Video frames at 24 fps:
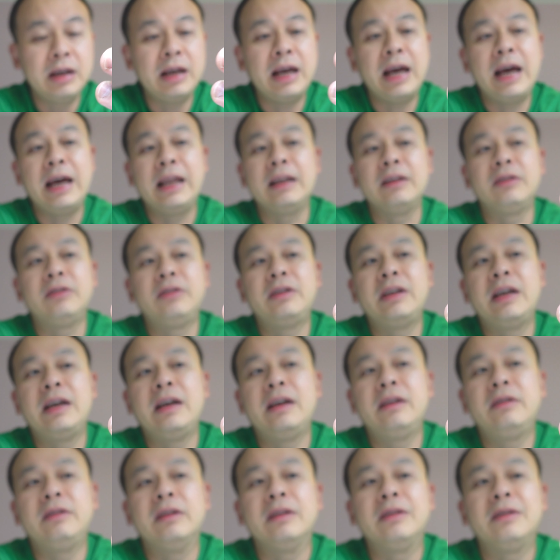and it
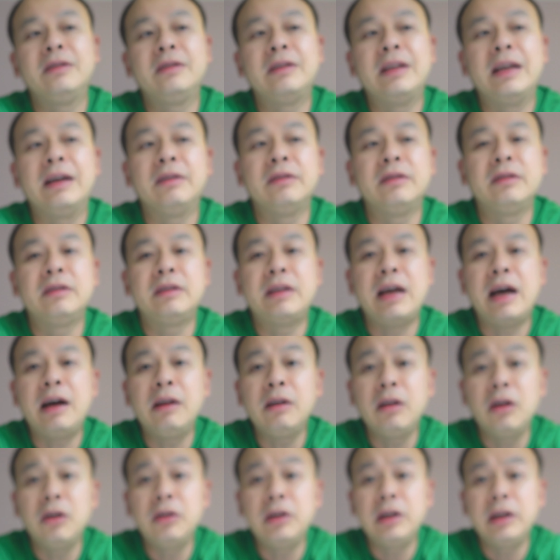says it's now
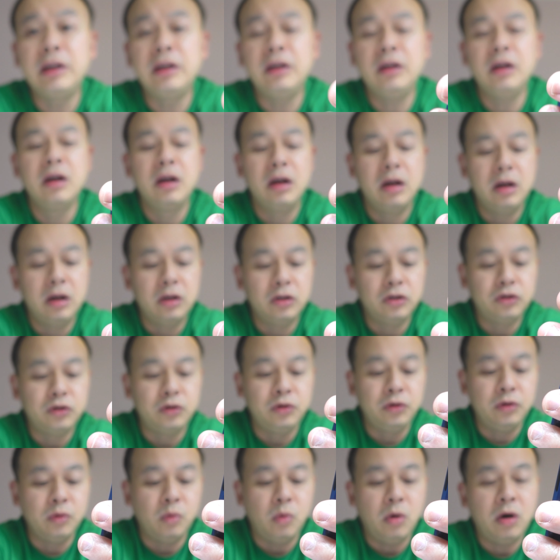downloading
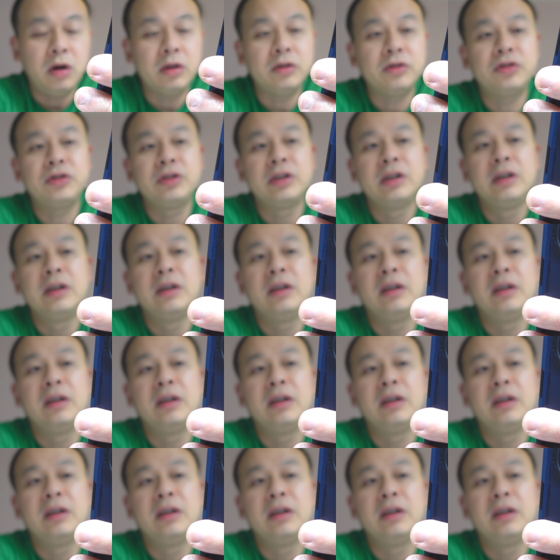to the watch